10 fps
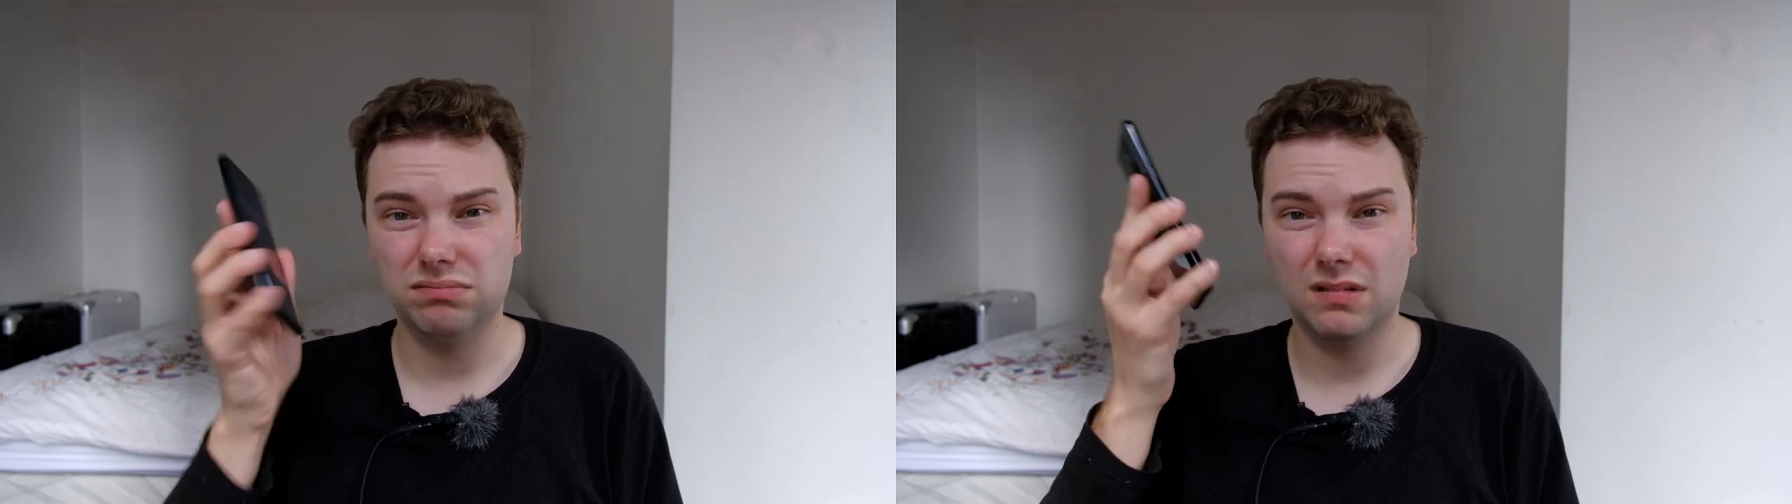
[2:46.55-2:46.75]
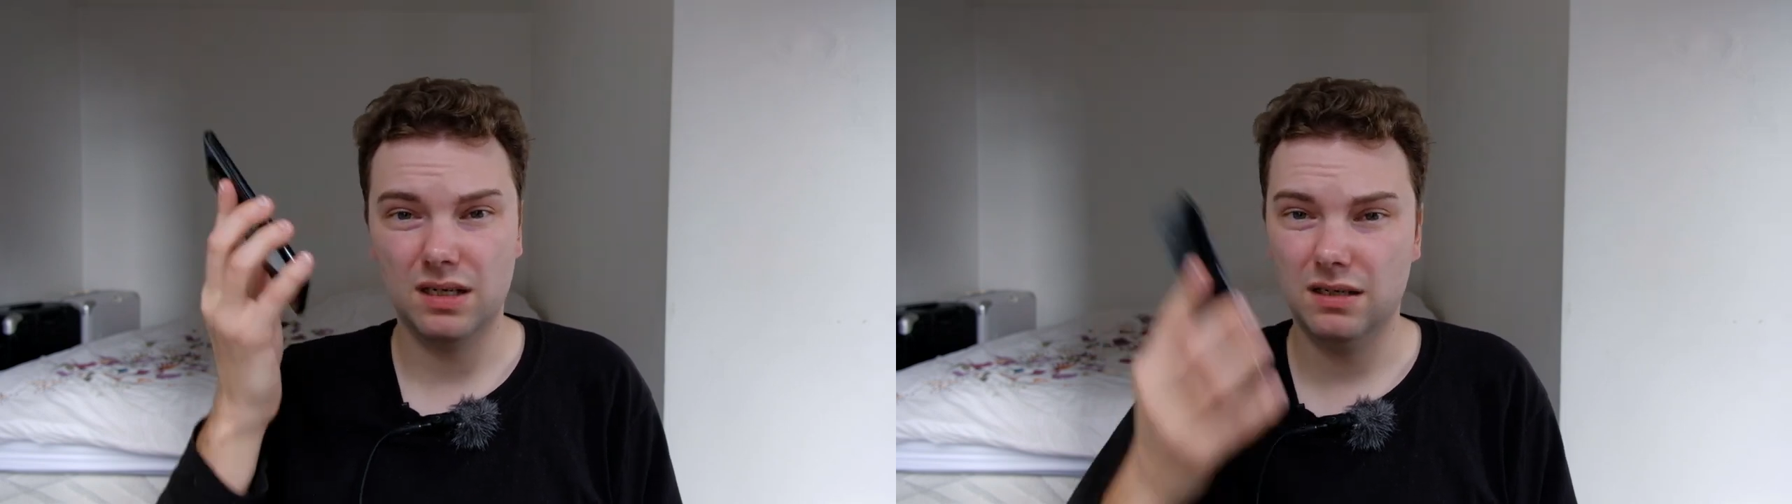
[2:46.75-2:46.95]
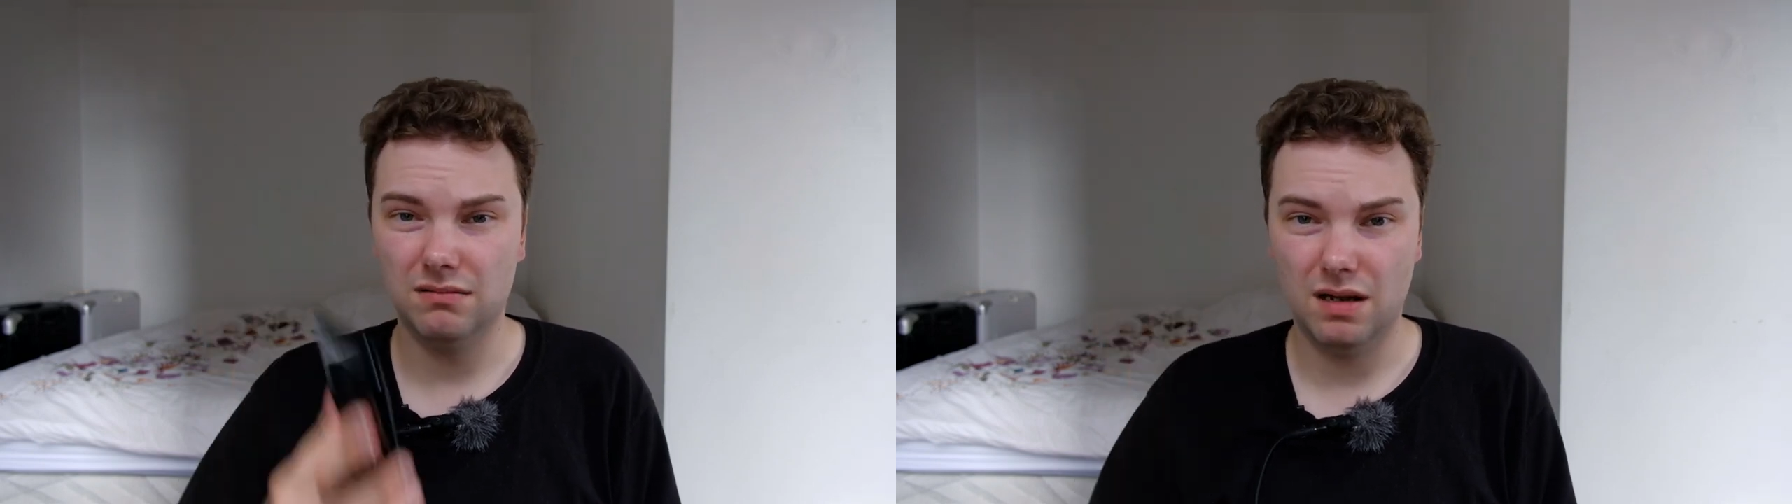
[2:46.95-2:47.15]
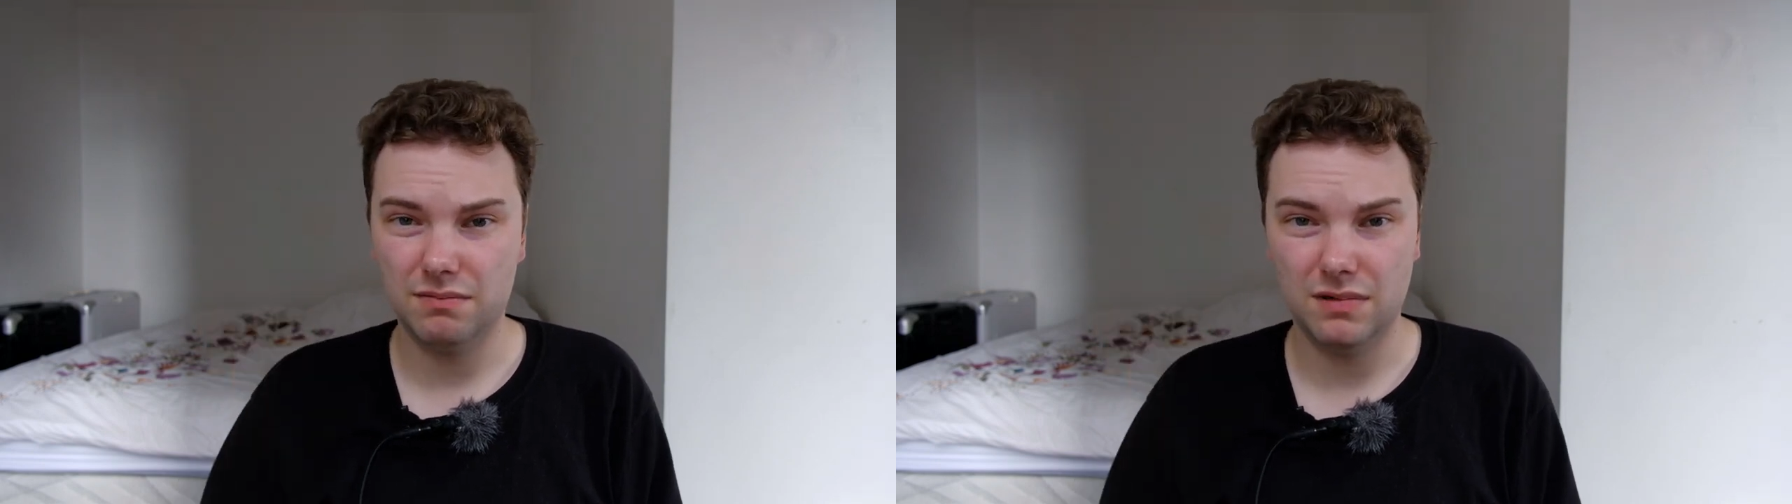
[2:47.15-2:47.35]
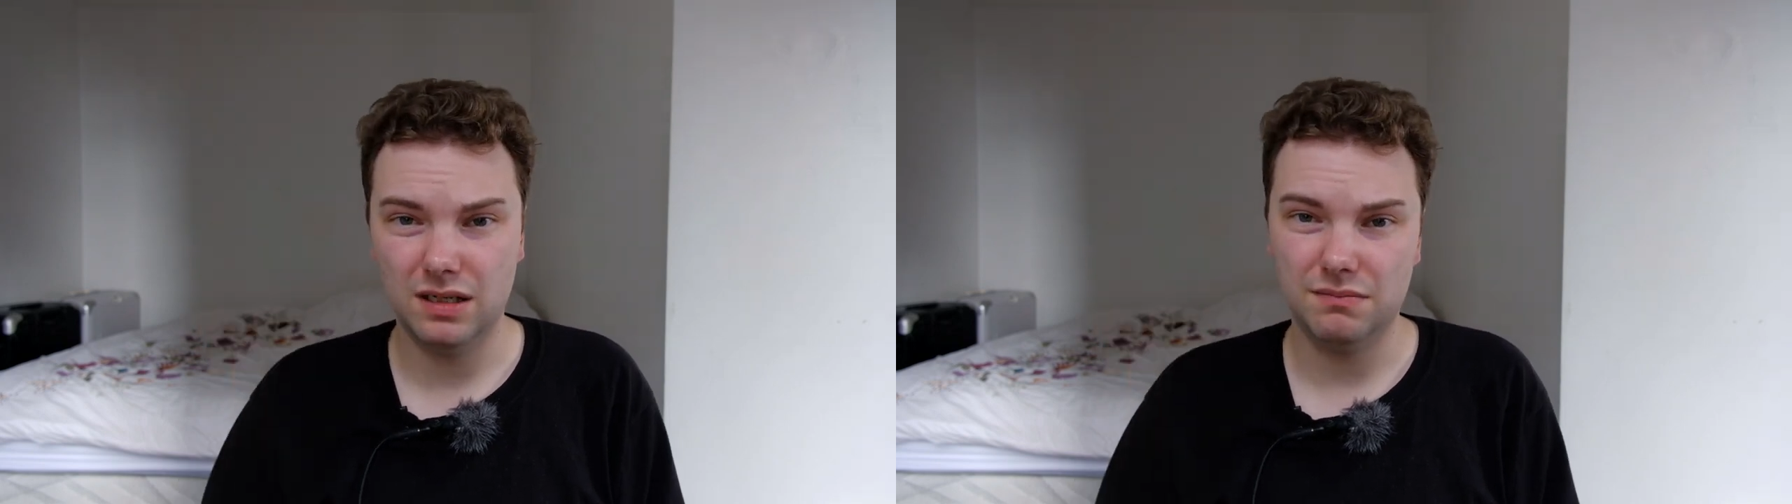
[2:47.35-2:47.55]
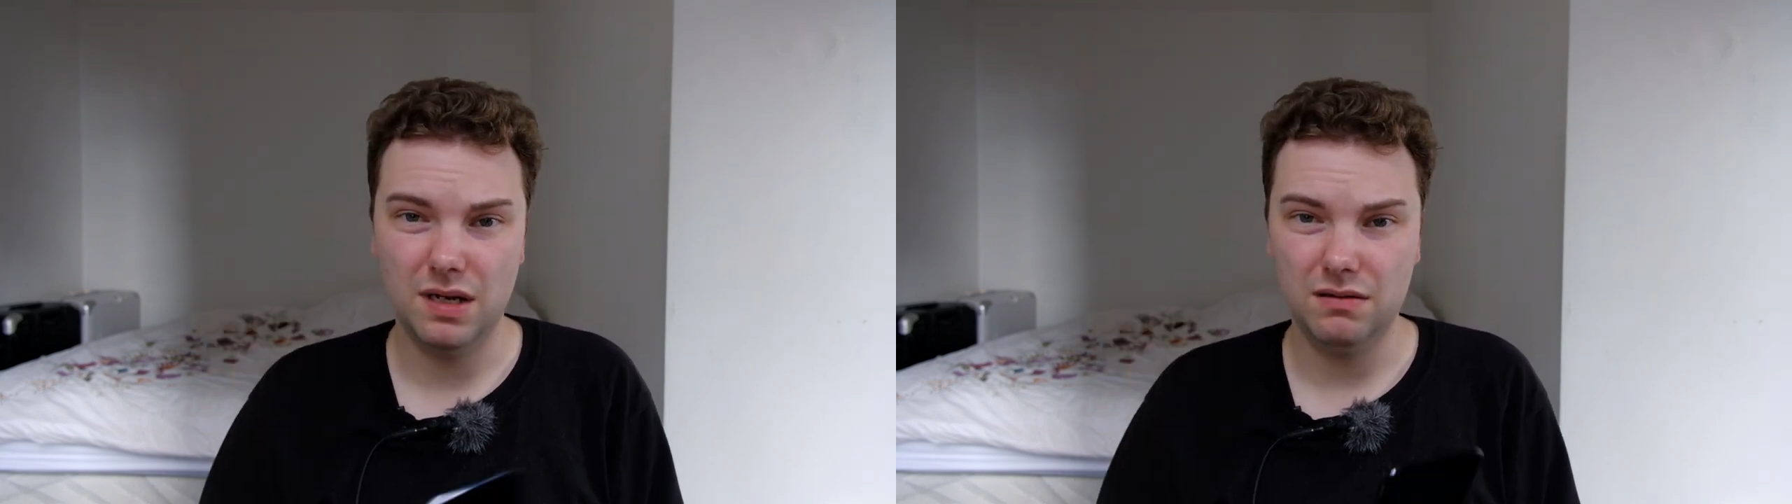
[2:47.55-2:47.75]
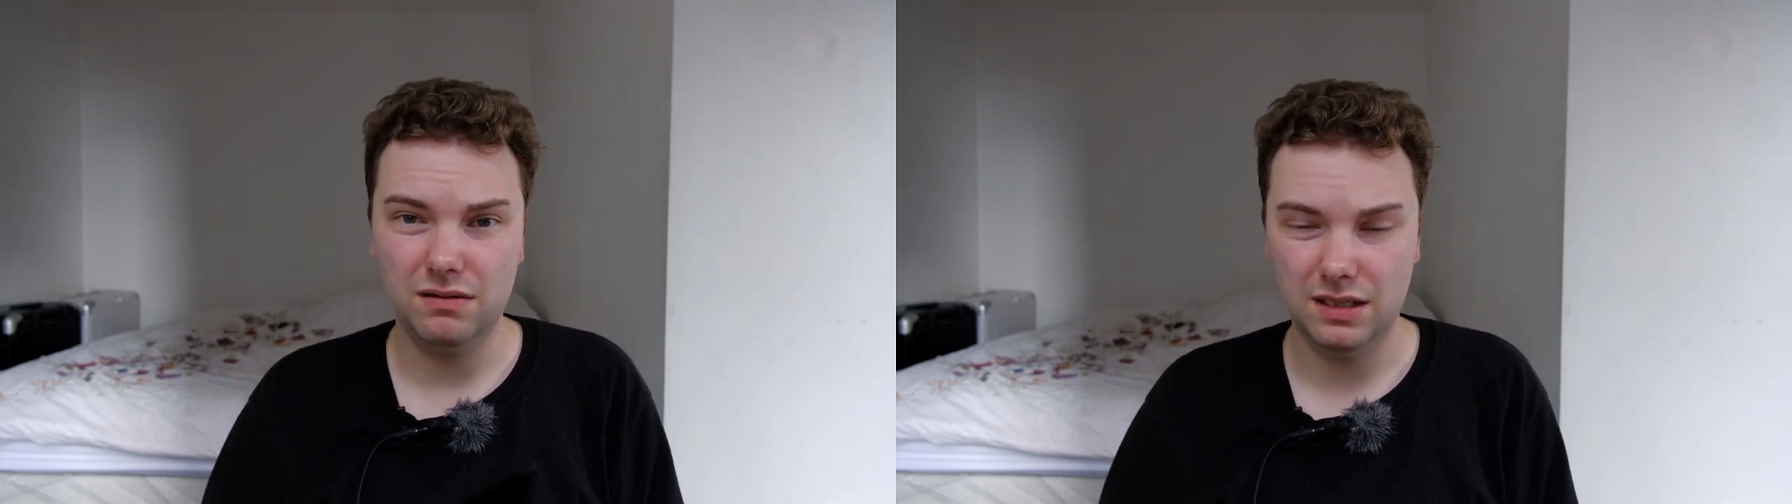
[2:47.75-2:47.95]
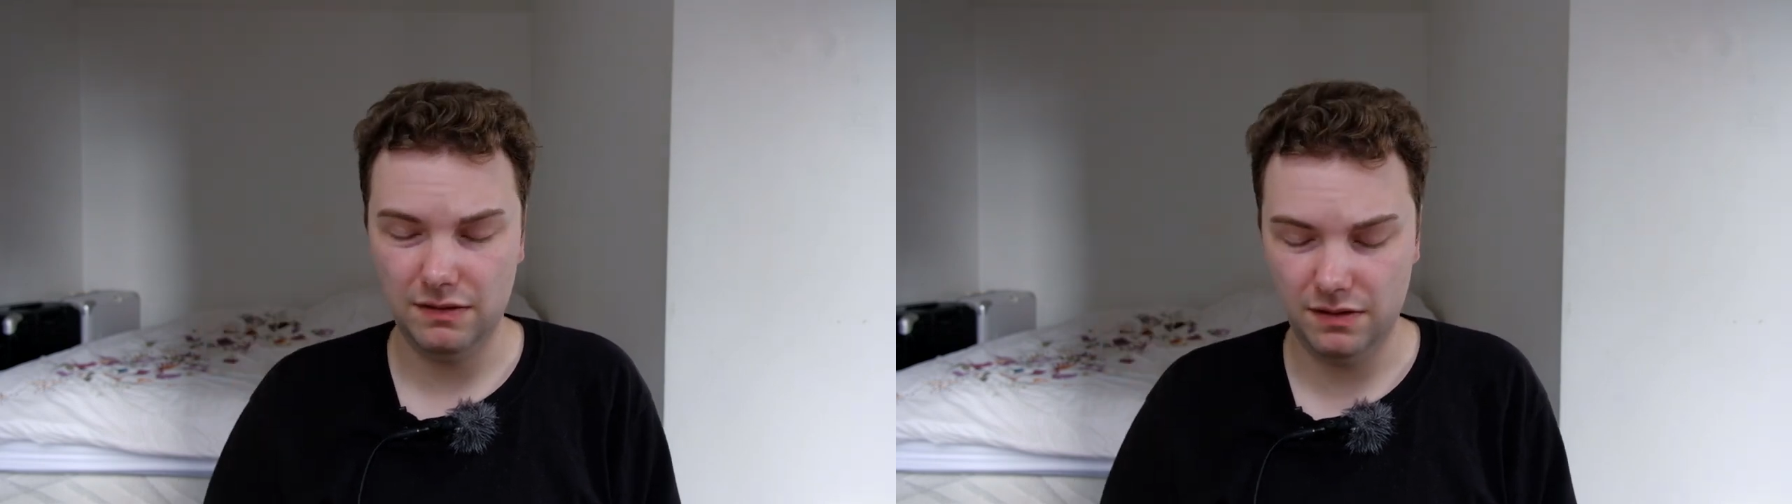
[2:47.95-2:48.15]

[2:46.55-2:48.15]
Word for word: I can upgrade manually